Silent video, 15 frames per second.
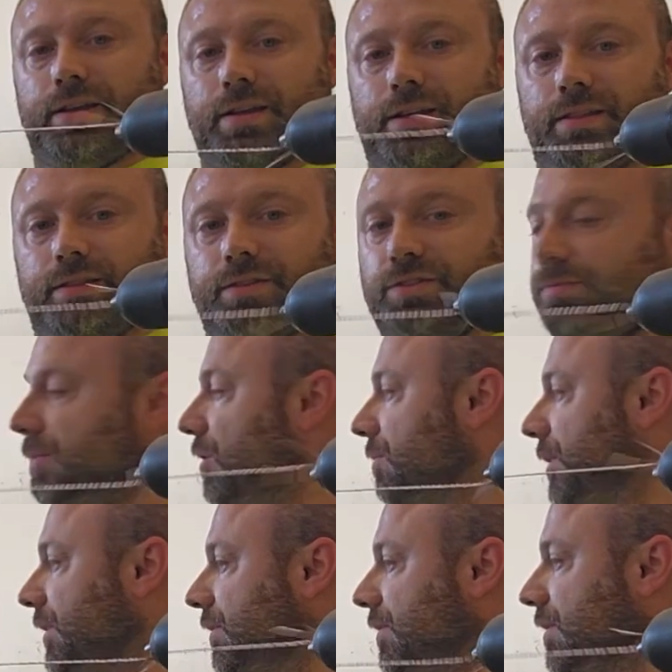in this
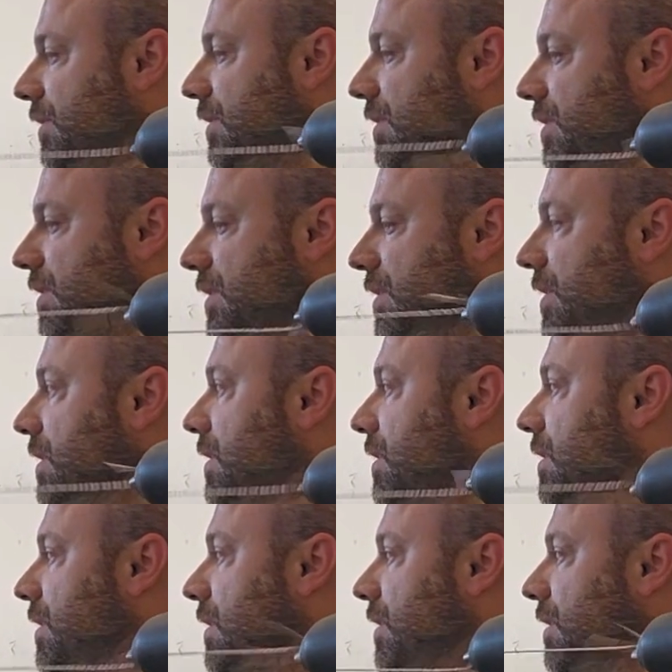moment.
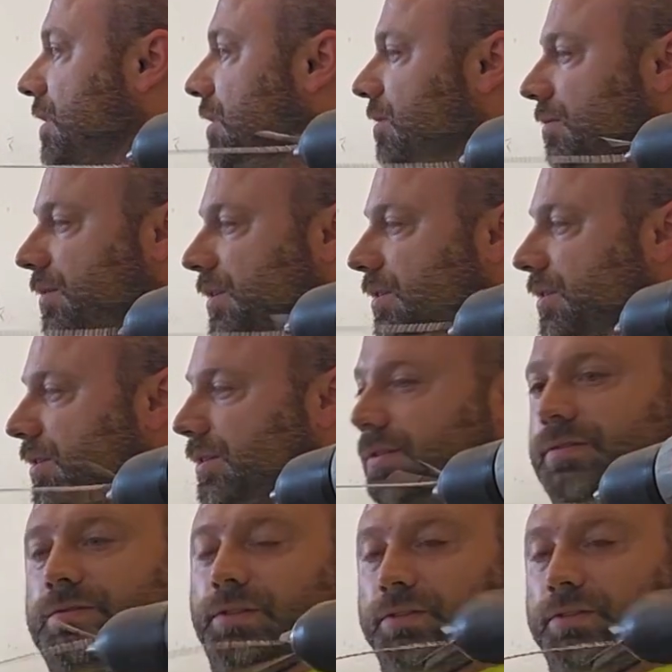There we go.